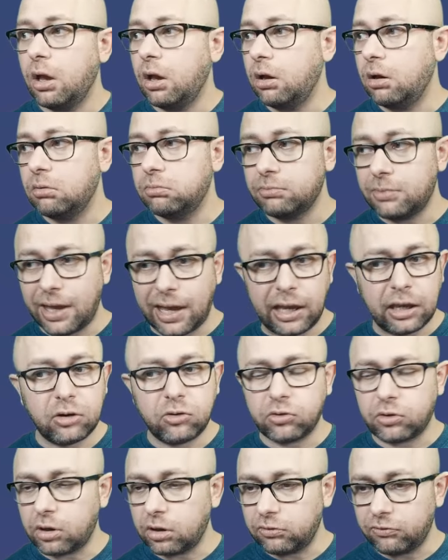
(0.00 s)

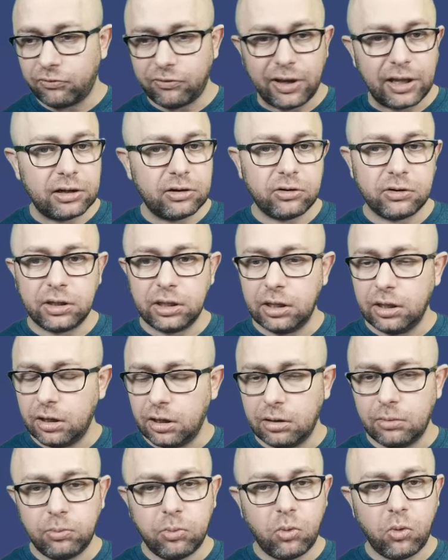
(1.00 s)
Enquiries, Valerie,
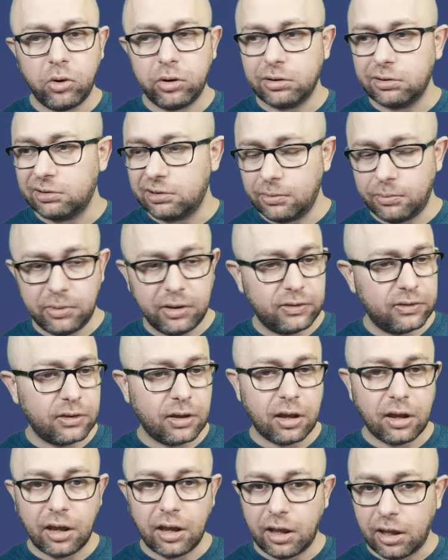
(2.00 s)
Hellborn,
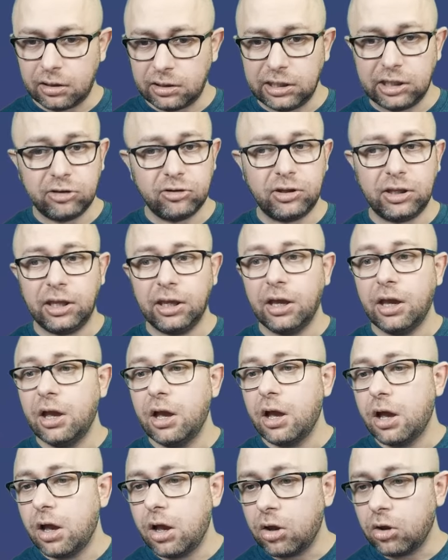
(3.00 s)
Demetha, Aniri.
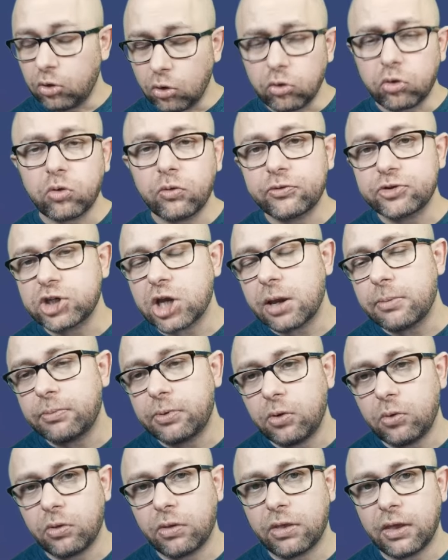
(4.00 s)
Lots of
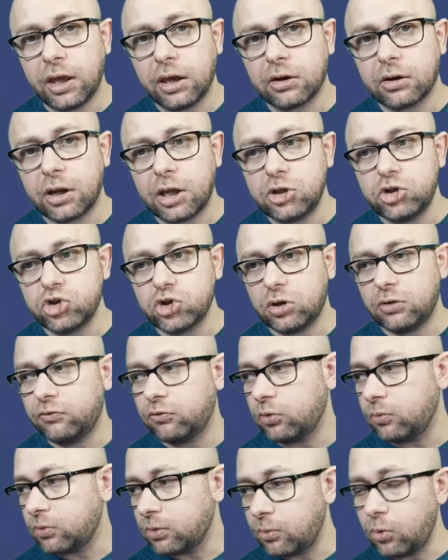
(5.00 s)
champions there ranging
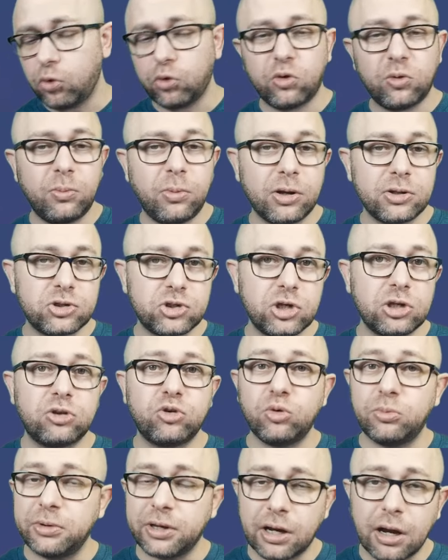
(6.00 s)
from the most budget
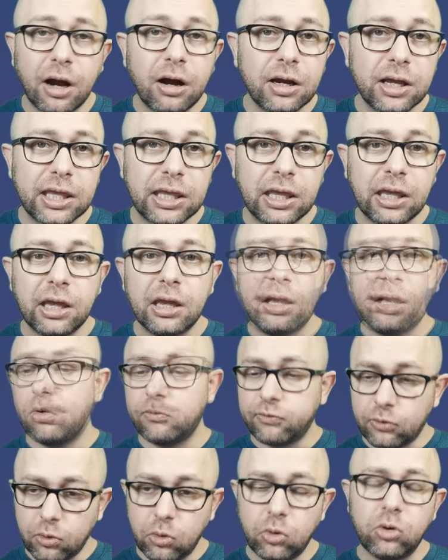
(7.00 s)
to Mikagi.
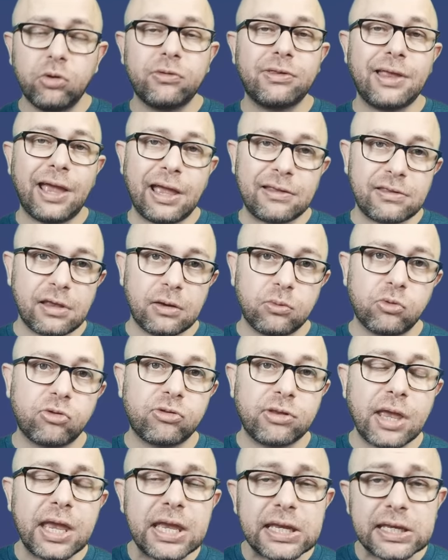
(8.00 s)
Of course, as I was
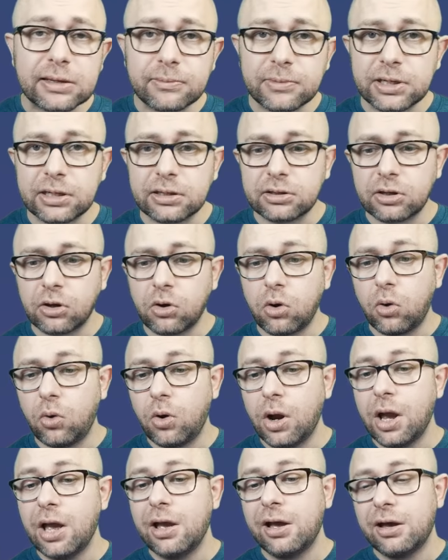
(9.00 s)
saying a minute
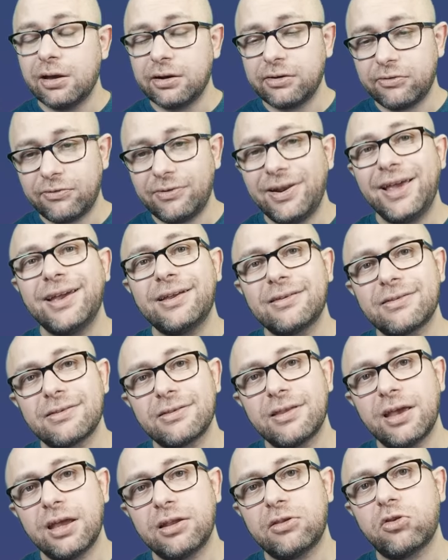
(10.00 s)
ago, reflex
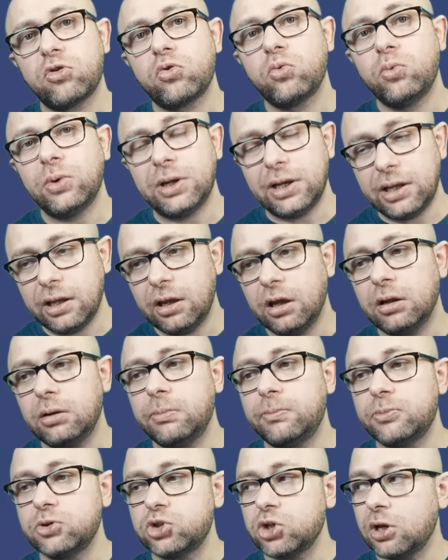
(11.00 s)
sets will
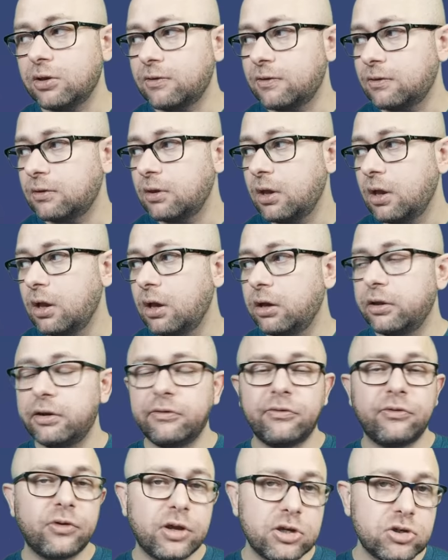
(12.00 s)
help just
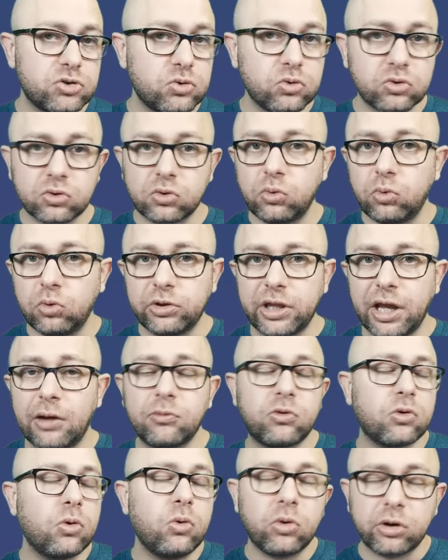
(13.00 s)
refresh those
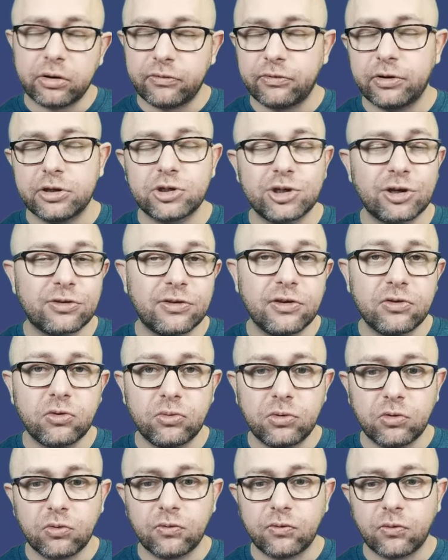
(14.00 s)
cooldowns or refresh
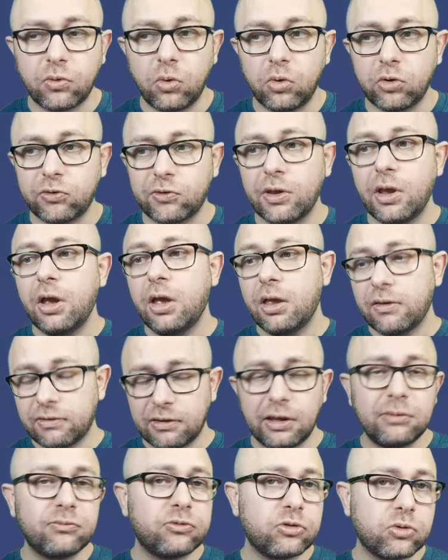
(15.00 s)
accessories, of course,
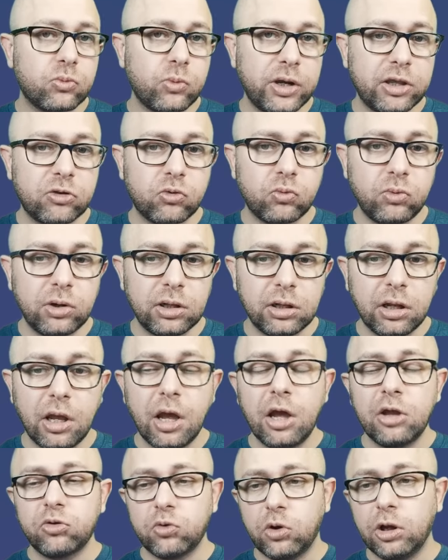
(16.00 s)
same for Wixwell,
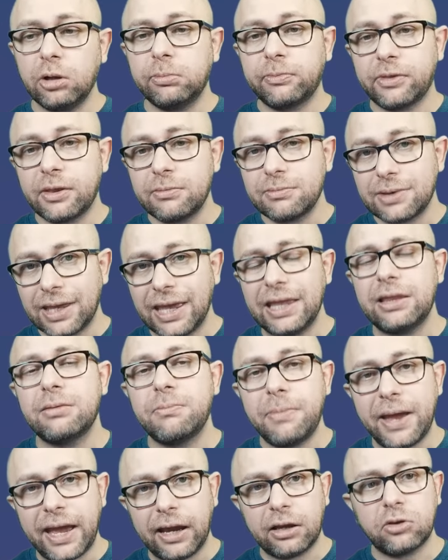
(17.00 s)
to help them
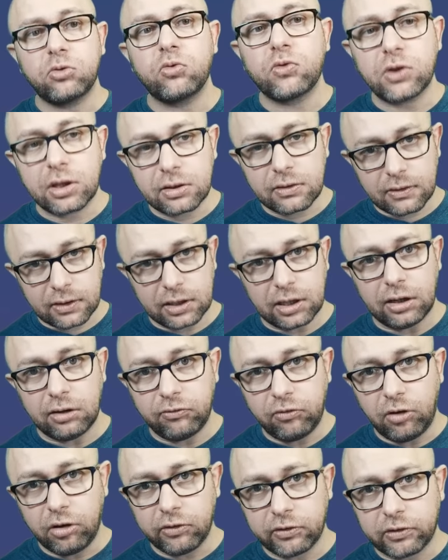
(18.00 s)
get back to that skill
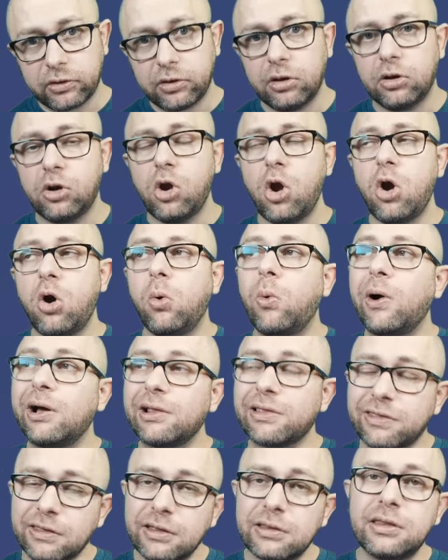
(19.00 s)
faster
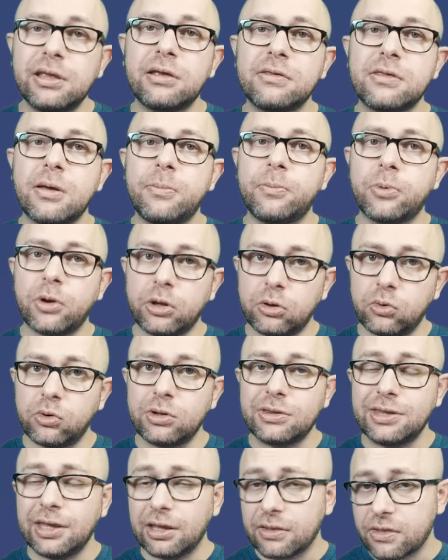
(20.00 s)
while setting the
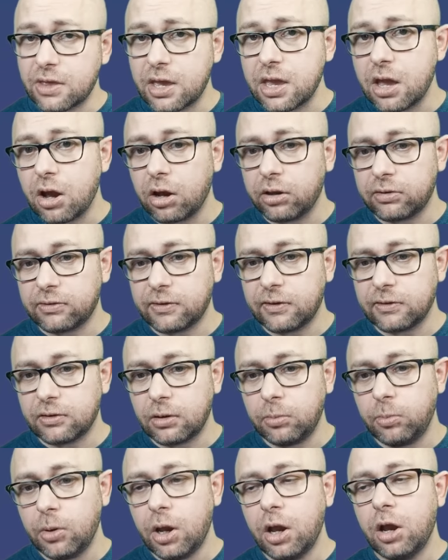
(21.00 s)
priority in the AI
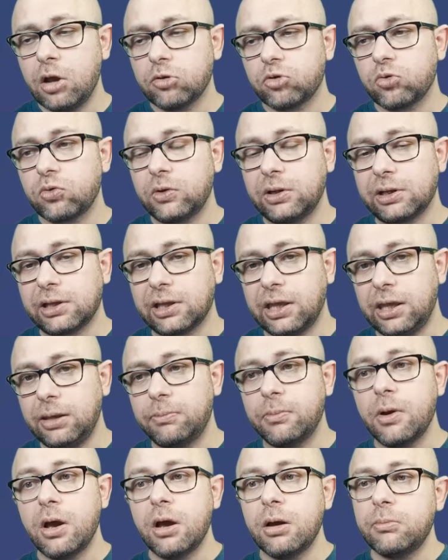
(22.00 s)
setup, so they'll
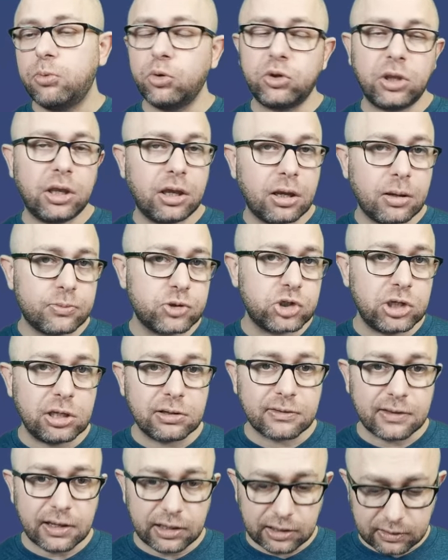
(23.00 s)
keep putting up
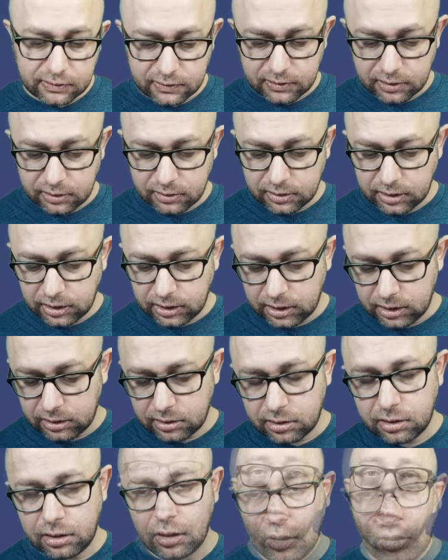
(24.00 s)
shields and extending
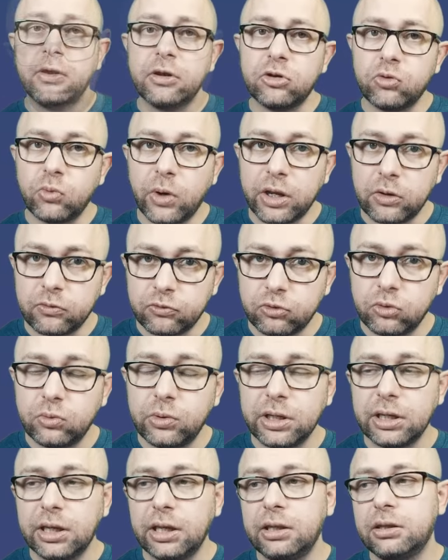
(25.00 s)
it. Third way of
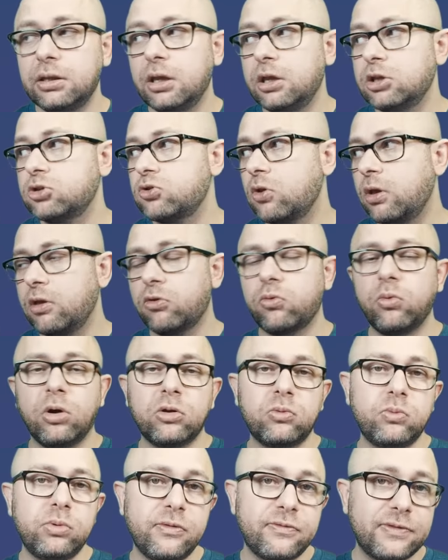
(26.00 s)
doing it is
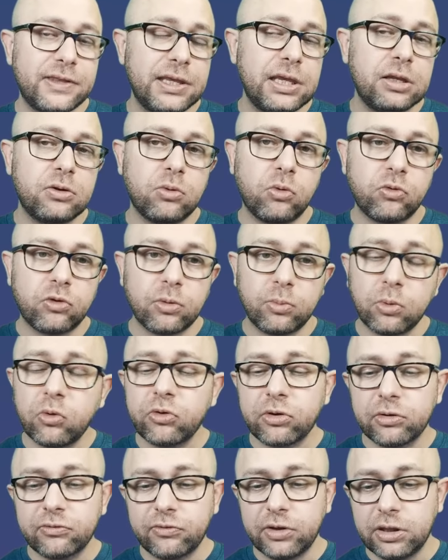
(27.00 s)
what we've seen on the
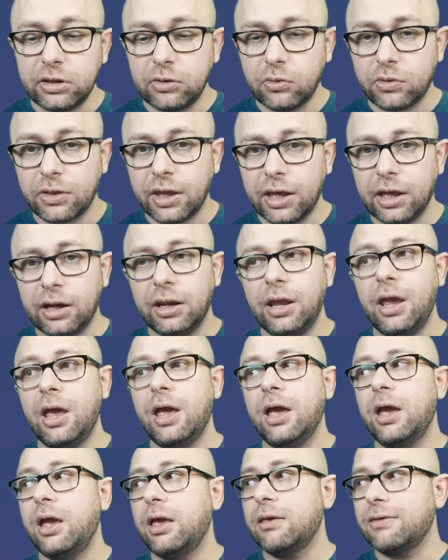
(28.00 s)
Boozer video there,
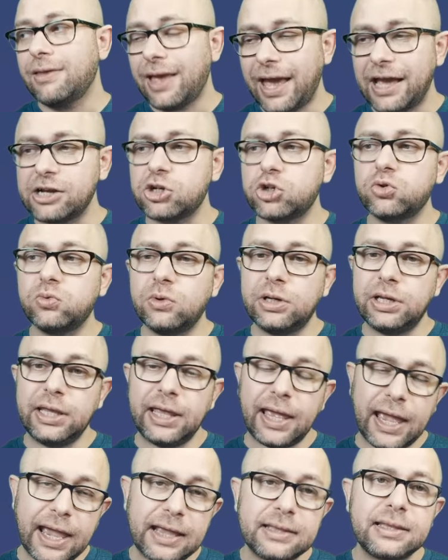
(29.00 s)
is
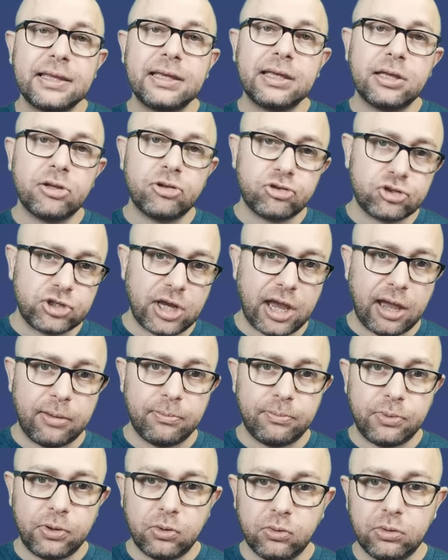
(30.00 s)
actually adding a
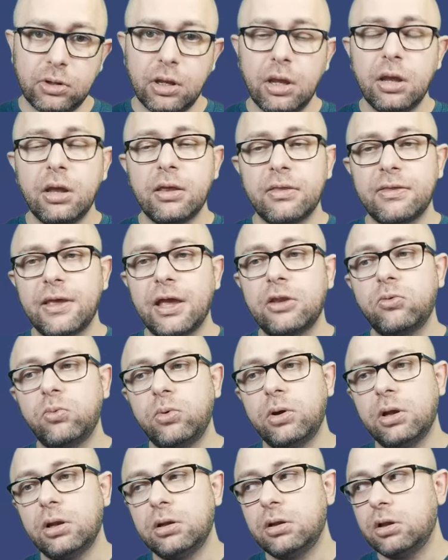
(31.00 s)
champion that
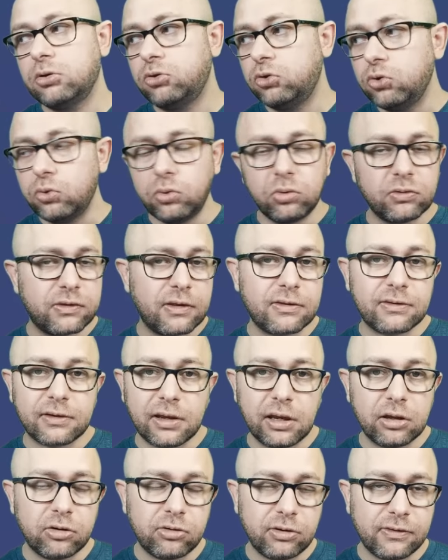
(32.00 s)
will do the
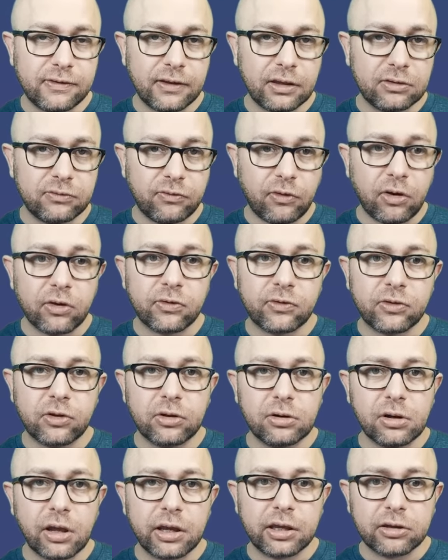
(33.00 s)
skill reset
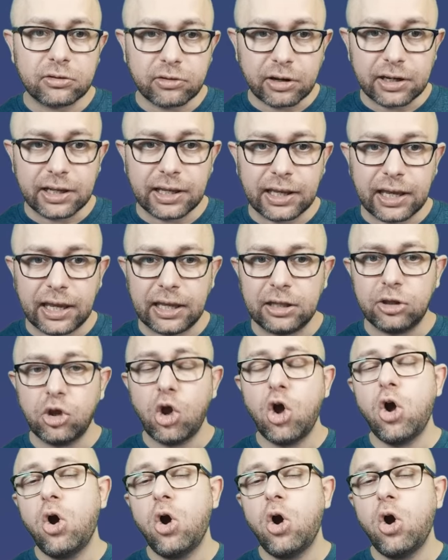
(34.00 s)
faster like Renegade.